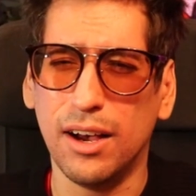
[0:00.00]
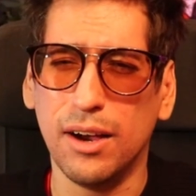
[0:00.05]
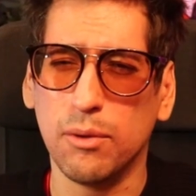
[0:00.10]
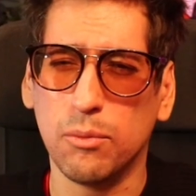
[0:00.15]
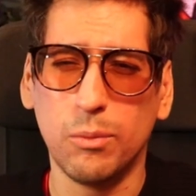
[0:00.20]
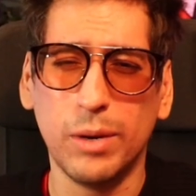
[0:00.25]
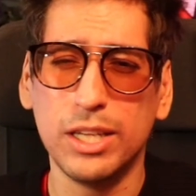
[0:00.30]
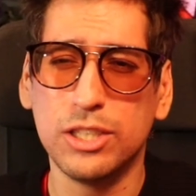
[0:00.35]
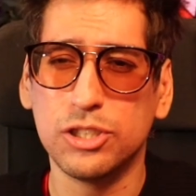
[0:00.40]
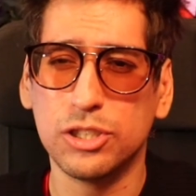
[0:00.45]

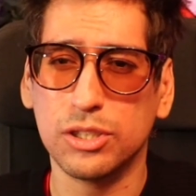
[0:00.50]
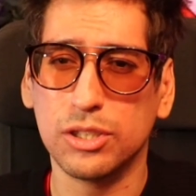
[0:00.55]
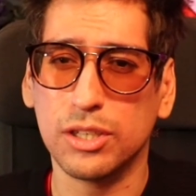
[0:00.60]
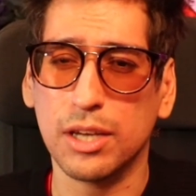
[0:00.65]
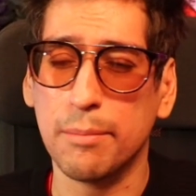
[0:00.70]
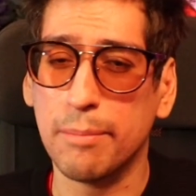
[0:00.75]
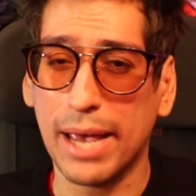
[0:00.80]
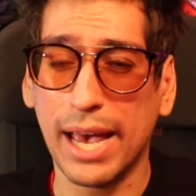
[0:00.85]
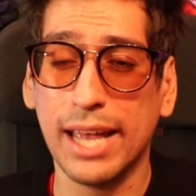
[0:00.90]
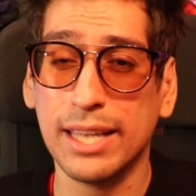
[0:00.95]
which
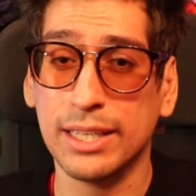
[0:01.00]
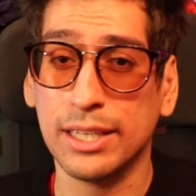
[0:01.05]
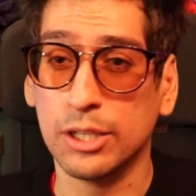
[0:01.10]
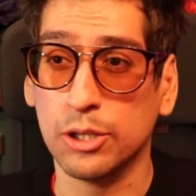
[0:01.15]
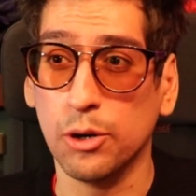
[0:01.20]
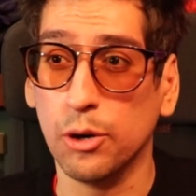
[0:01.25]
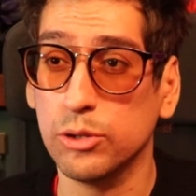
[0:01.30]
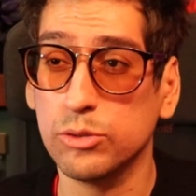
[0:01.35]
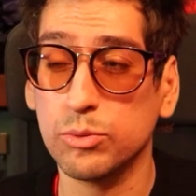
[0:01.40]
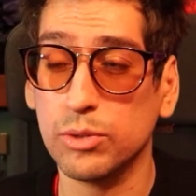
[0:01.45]
companion
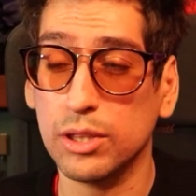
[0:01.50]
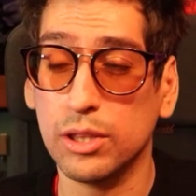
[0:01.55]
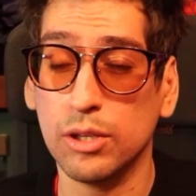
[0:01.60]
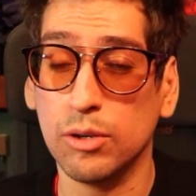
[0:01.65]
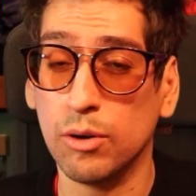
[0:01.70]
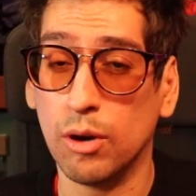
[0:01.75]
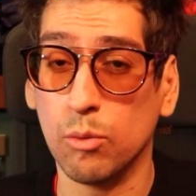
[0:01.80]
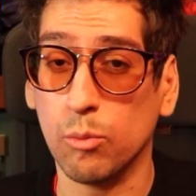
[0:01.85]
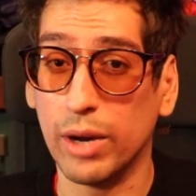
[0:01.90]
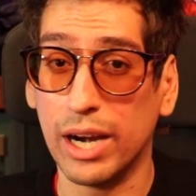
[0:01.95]
goes with
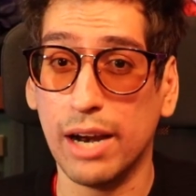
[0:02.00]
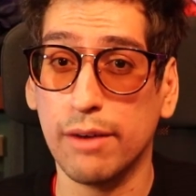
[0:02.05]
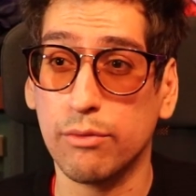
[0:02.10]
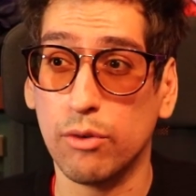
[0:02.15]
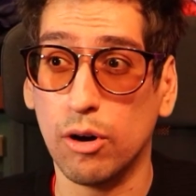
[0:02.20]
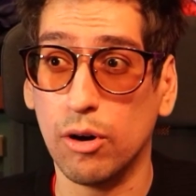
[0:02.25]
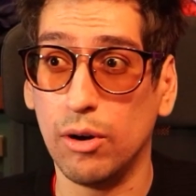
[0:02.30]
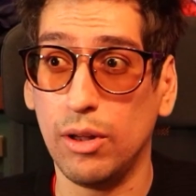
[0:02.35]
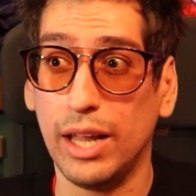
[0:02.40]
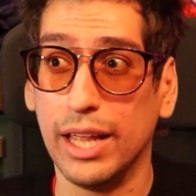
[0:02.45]
you on
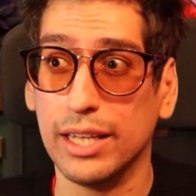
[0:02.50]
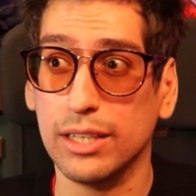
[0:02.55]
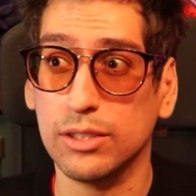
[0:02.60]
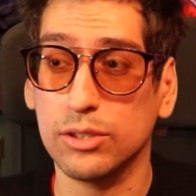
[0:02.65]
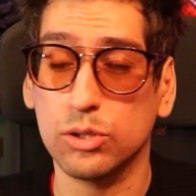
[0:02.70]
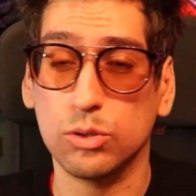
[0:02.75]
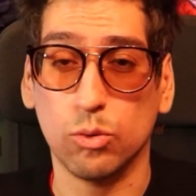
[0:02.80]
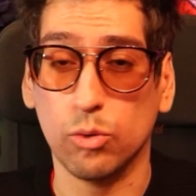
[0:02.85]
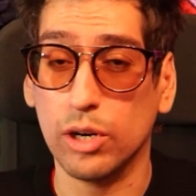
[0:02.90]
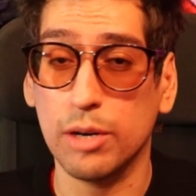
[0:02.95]
whatever like
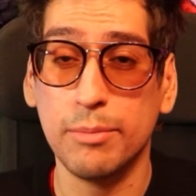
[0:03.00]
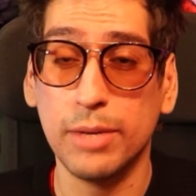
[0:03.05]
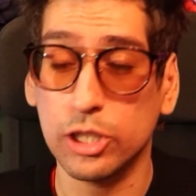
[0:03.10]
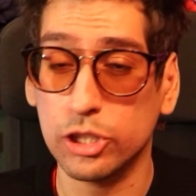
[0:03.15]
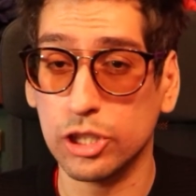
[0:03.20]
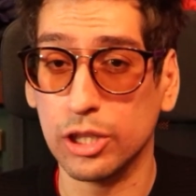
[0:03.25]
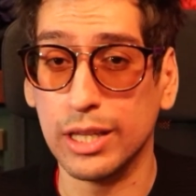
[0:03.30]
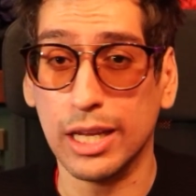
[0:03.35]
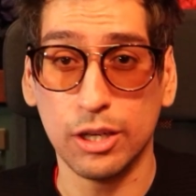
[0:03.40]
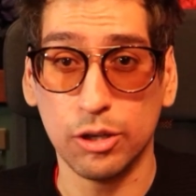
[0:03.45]
story
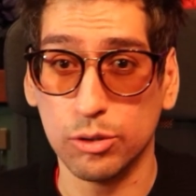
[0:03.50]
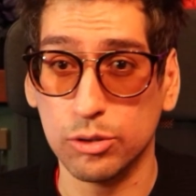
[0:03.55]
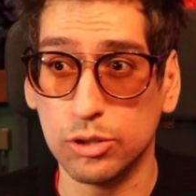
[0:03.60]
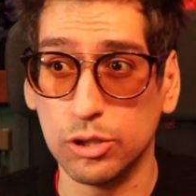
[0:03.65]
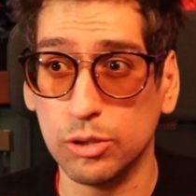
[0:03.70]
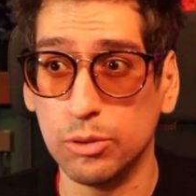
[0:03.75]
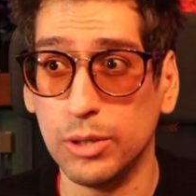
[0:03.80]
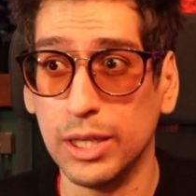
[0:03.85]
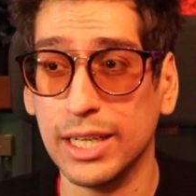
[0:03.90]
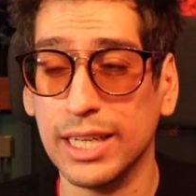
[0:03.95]
mission that you're
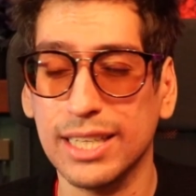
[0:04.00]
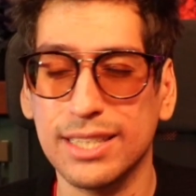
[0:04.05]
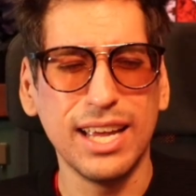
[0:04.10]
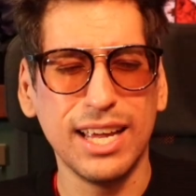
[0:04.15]
doing.